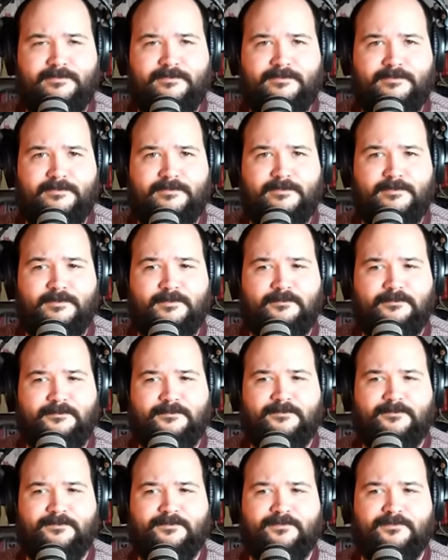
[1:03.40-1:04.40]

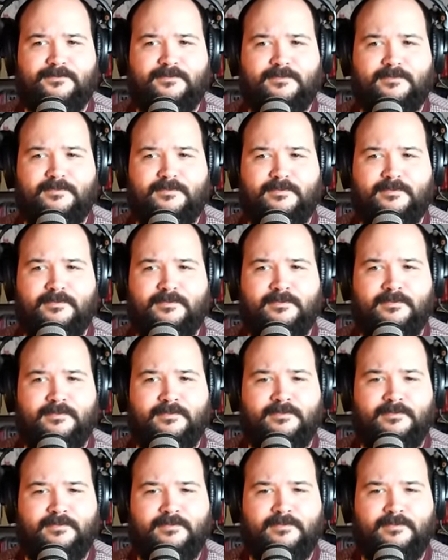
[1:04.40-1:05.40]

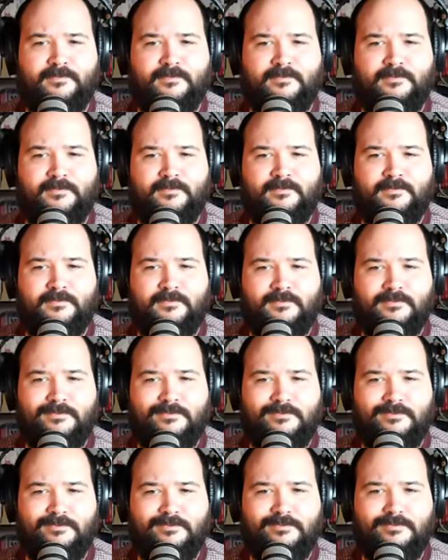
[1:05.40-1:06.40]

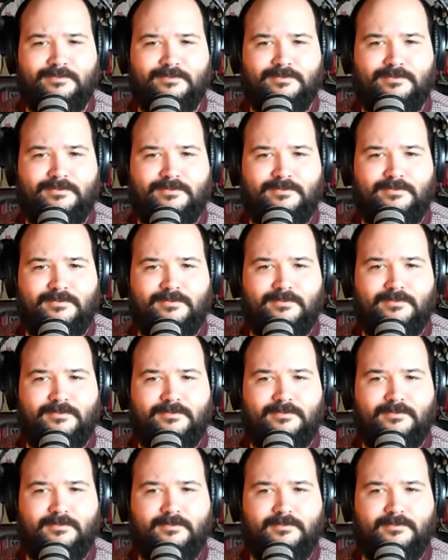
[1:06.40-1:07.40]

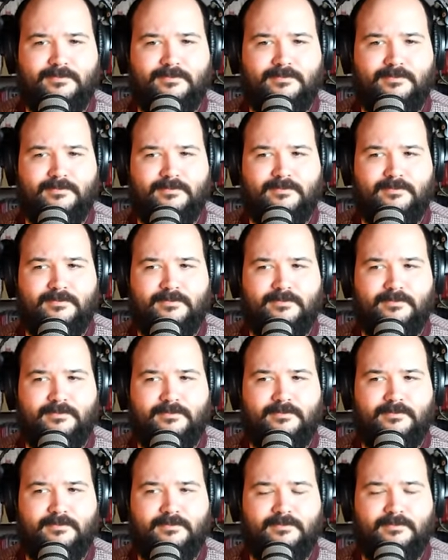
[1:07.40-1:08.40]

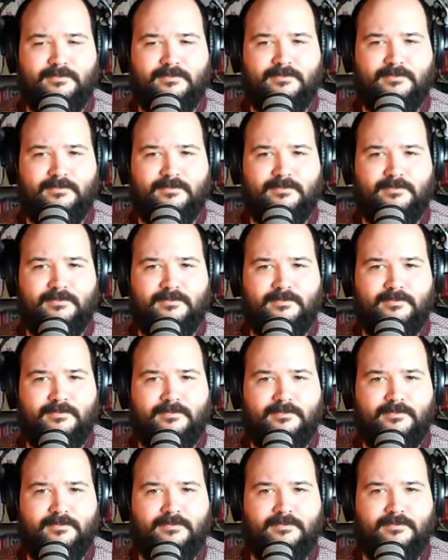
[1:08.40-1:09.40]

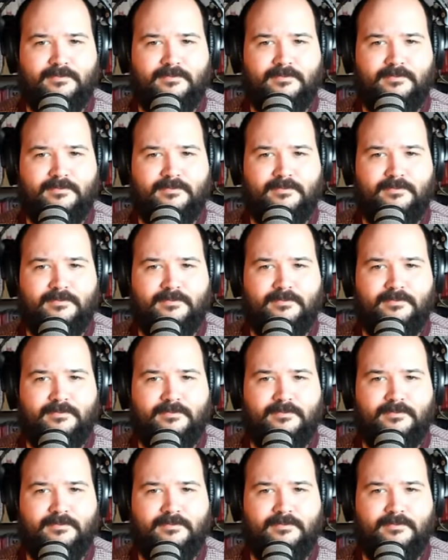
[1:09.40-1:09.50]
[no speech]